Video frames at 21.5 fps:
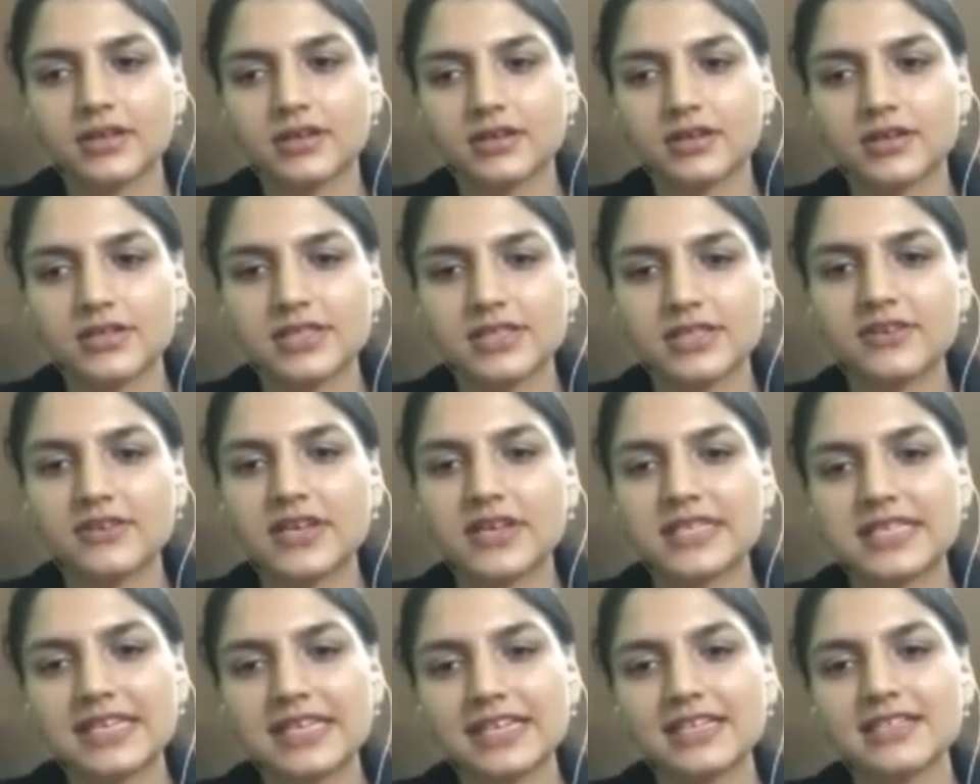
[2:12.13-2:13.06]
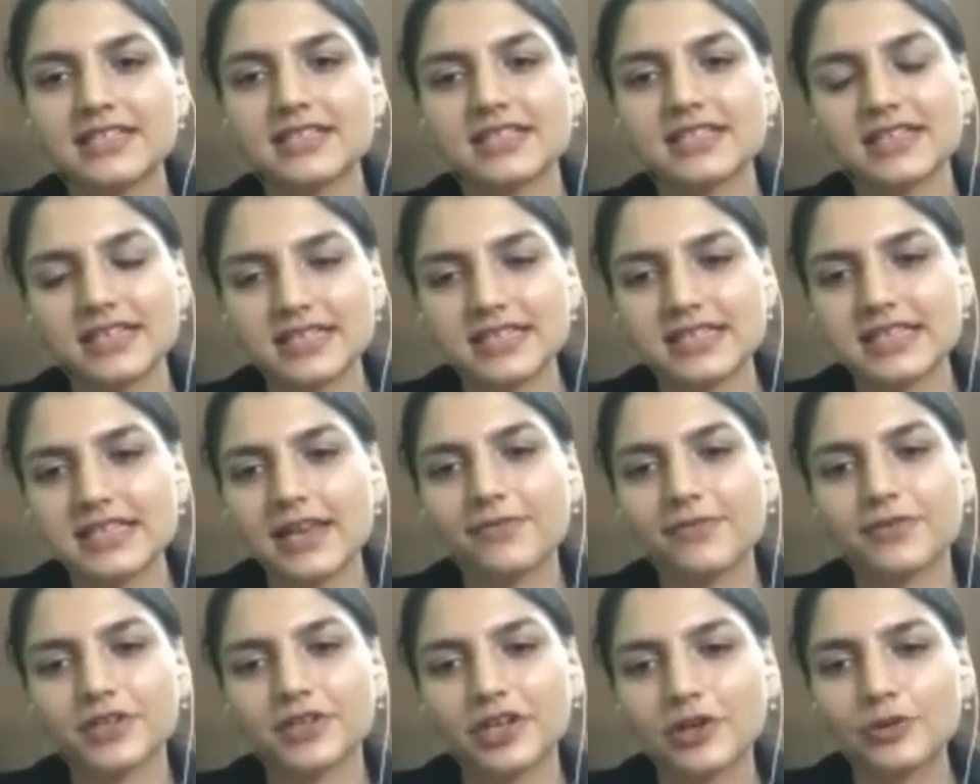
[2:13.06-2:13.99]
Sir, resilience in
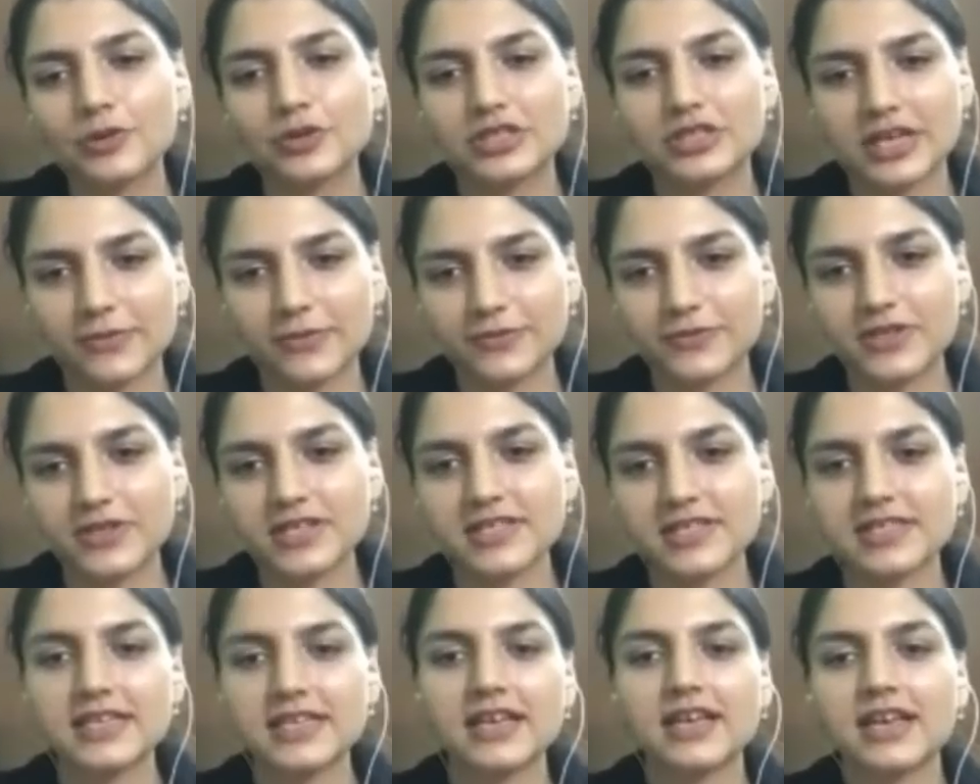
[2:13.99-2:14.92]
itself includes toughness